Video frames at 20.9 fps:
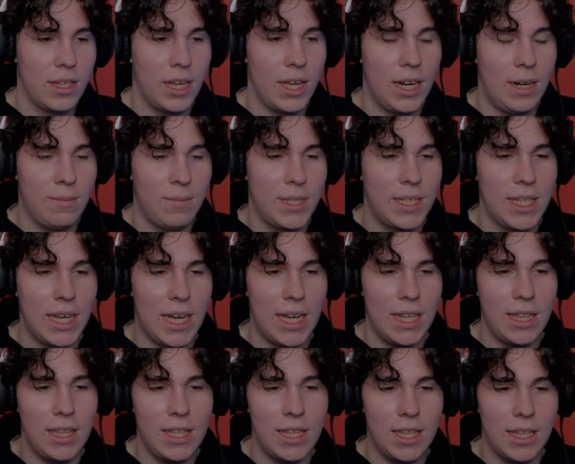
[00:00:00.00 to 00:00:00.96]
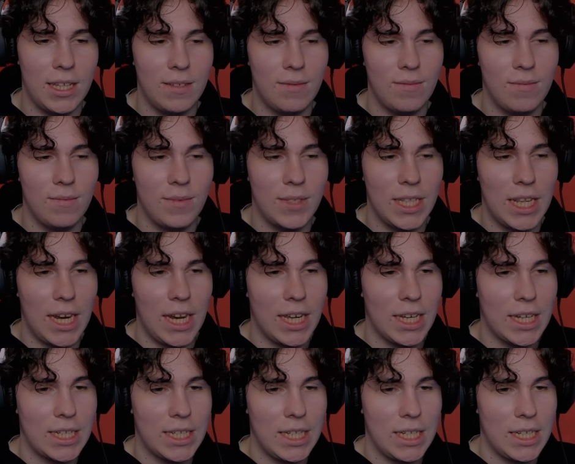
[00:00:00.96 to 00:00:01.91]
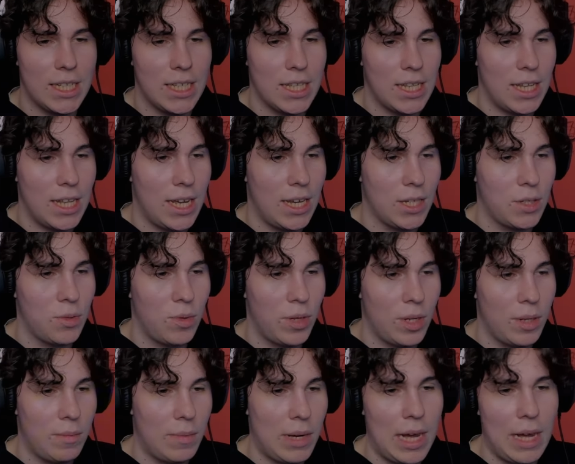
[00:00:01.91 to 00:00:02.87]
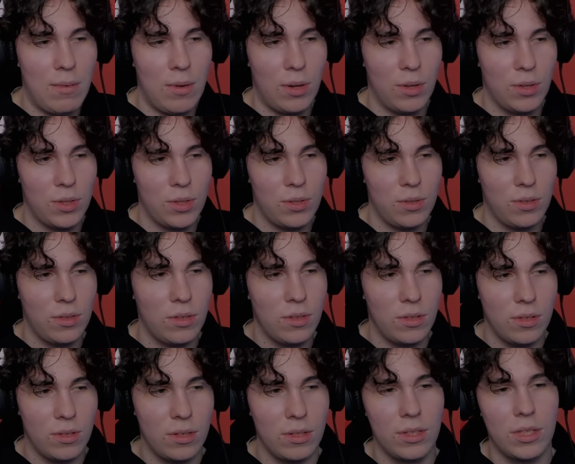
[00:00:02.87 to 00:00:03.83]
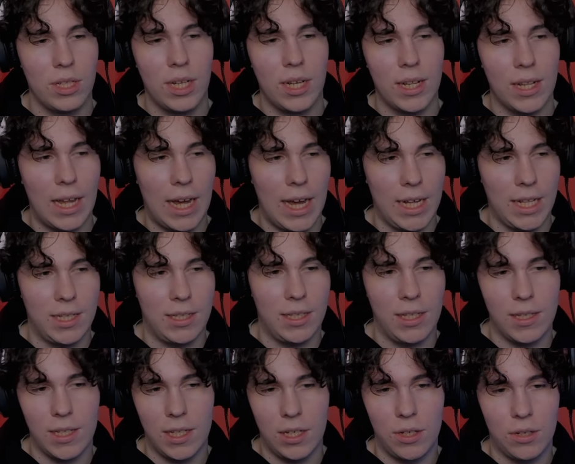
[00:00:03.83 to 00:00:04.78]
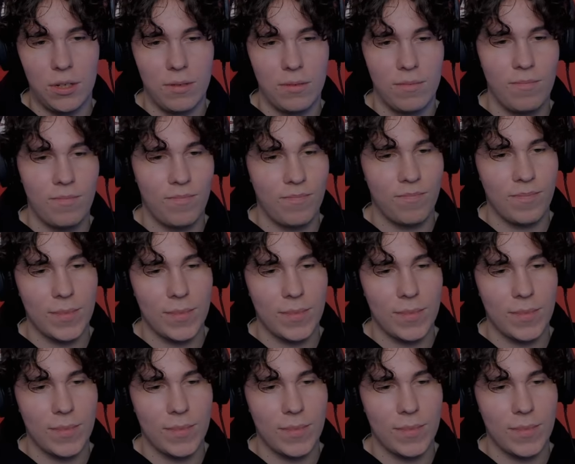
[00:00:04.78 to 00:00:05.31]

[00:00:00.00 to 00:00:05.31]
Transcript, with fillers: And I'm sad that the next season's the last one, but I'm also glad that they know